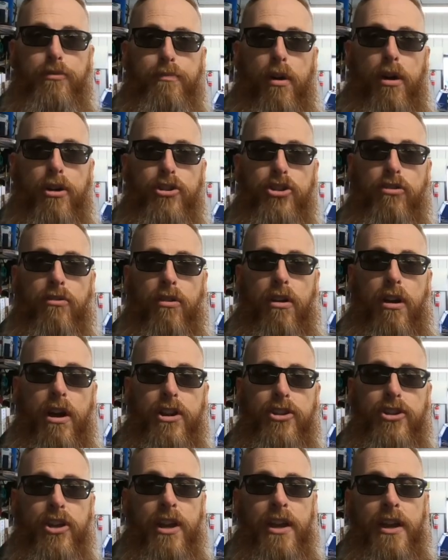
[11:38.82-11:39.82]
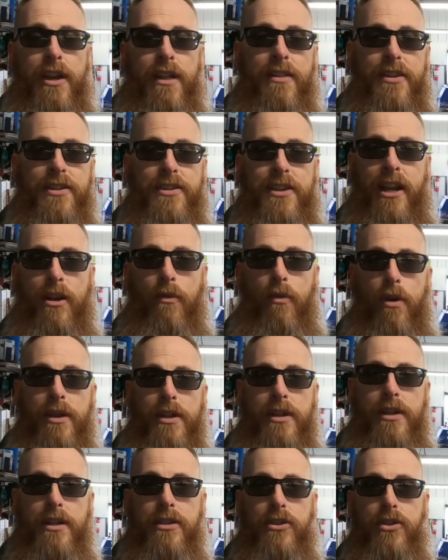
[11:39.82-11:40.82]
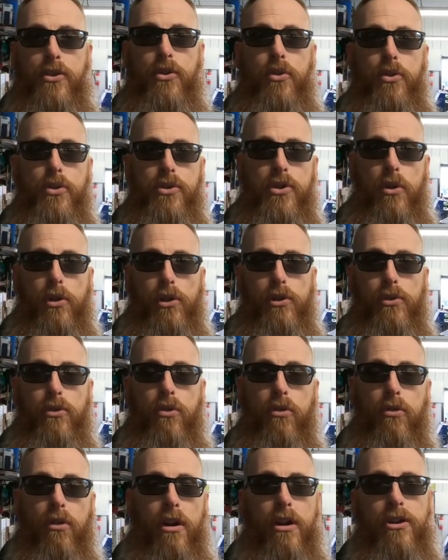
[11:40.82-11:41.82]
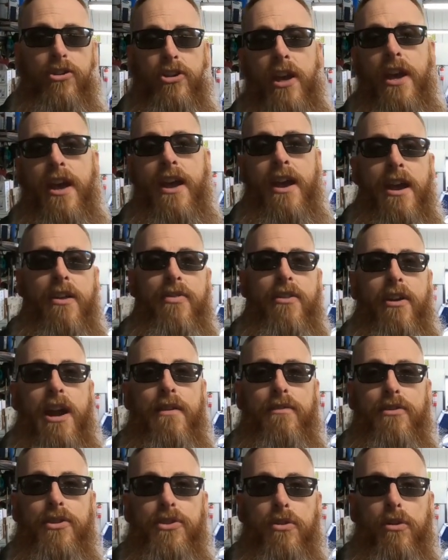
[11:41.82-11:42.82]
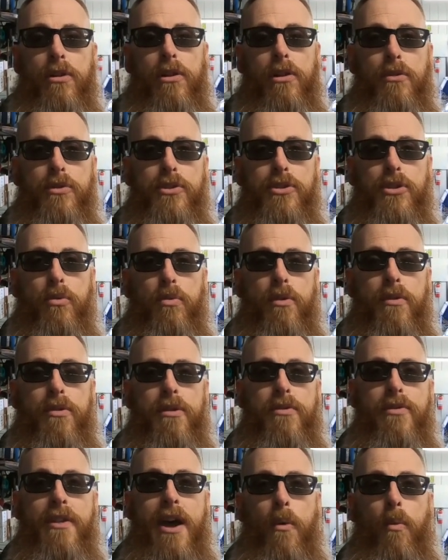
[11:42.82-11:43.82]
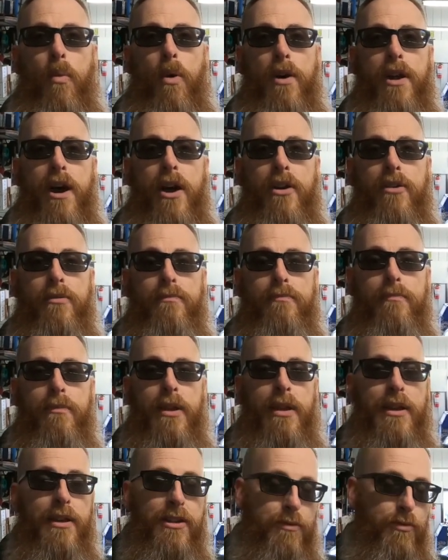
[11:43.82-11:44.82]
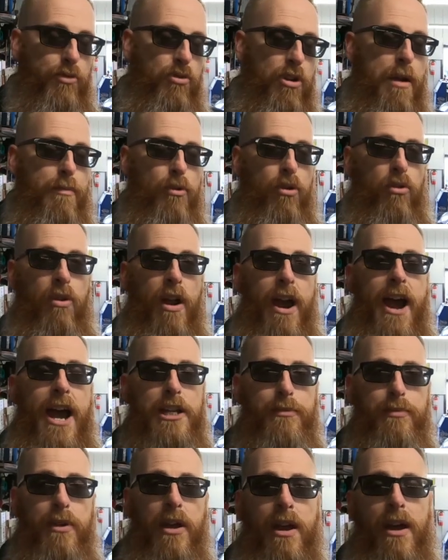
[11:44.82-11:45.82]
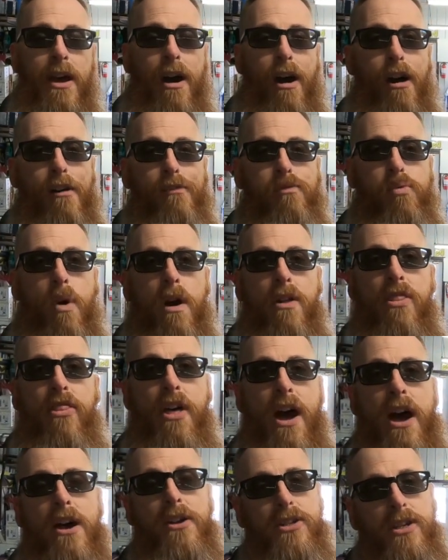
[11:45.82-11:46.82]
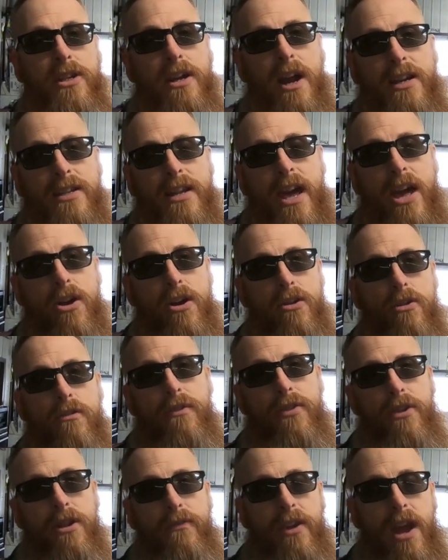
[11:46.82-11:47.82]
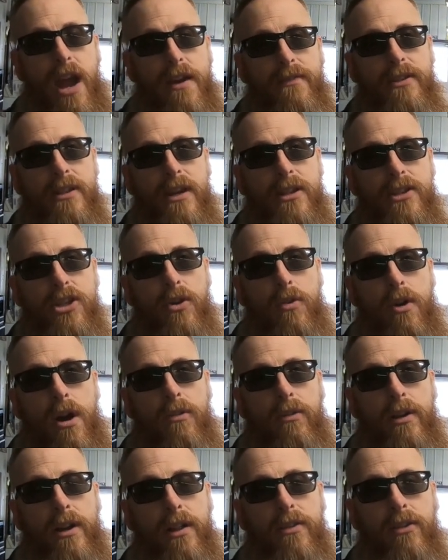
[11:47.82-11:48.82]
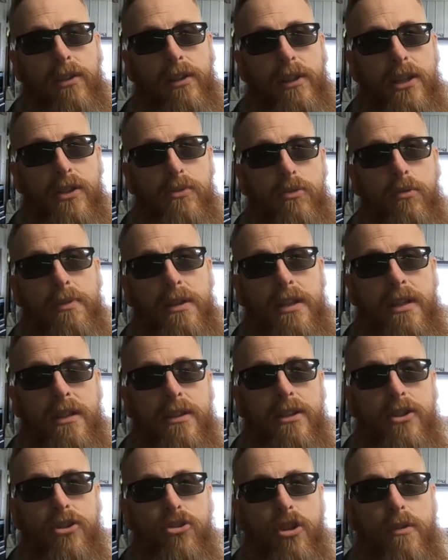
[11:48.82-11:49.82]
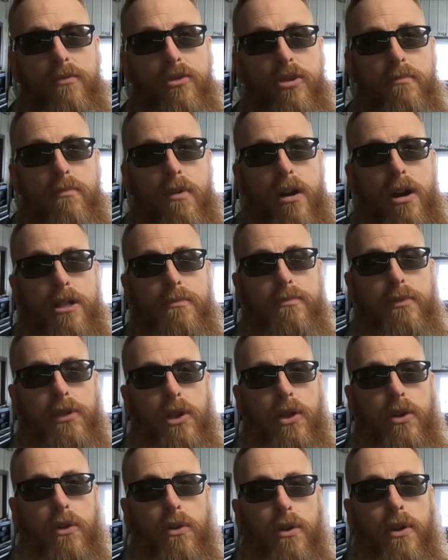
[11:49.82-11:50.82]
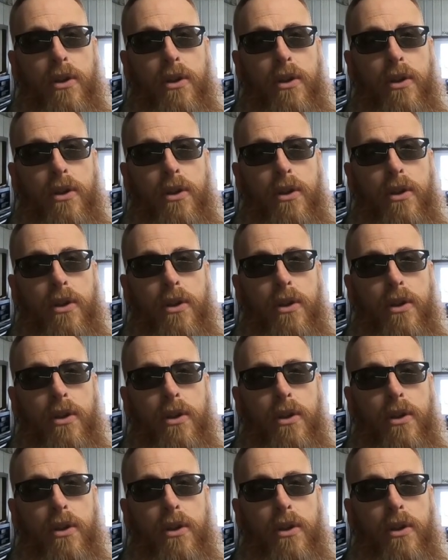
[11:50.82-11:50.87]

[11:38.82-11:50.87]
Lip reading: Podge Garage. The second one is OUZO Garage, and they're ever so close. They're within that 100 subscriber grasp of 1,000. Guys, head on over there if you haven't done so already. Their links will be in the description box below.